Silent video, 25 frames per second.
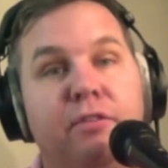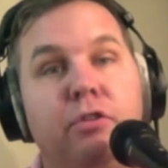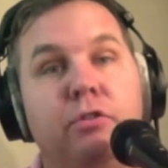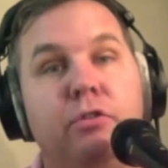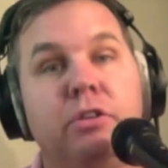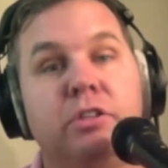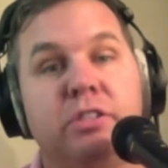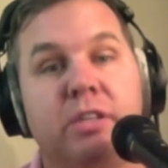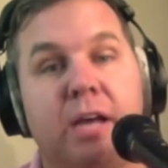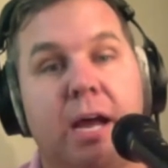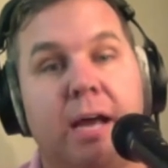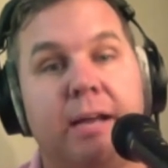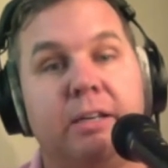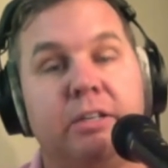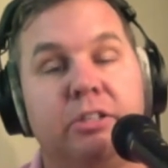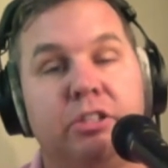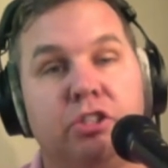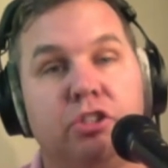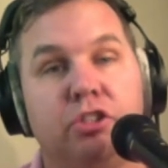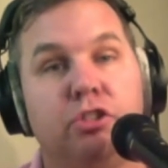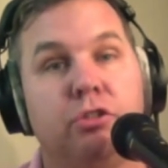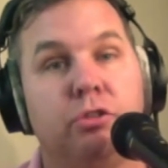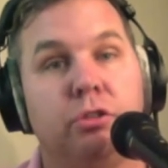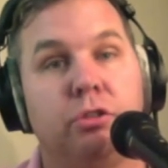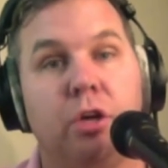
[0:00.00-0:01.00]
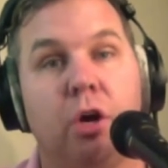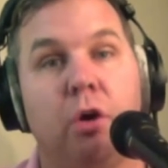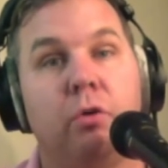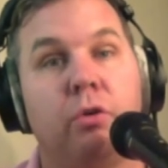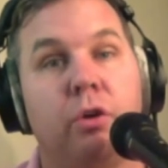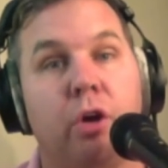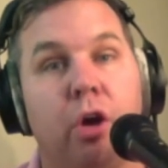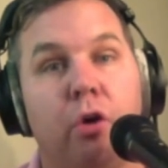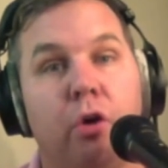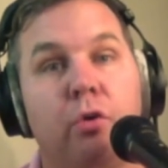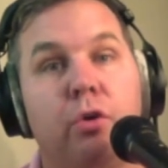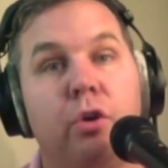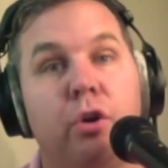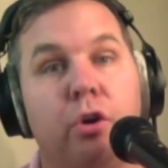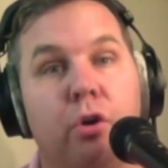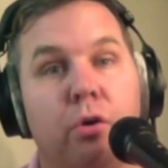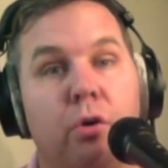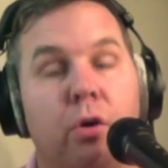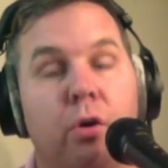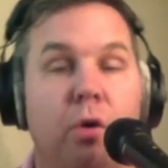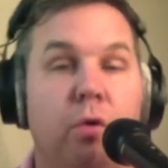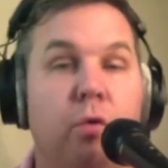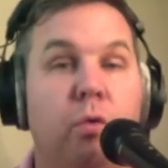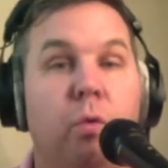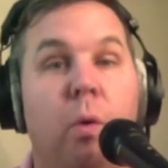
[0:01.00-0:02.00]
you decide to just go
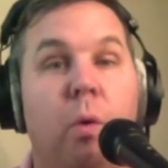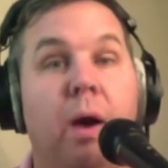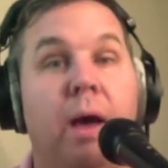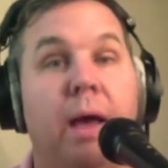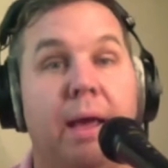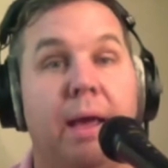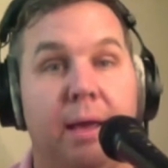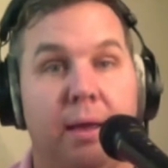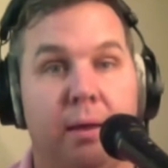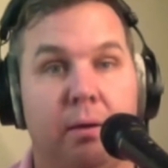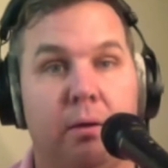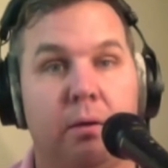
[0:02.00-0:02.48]
your own way?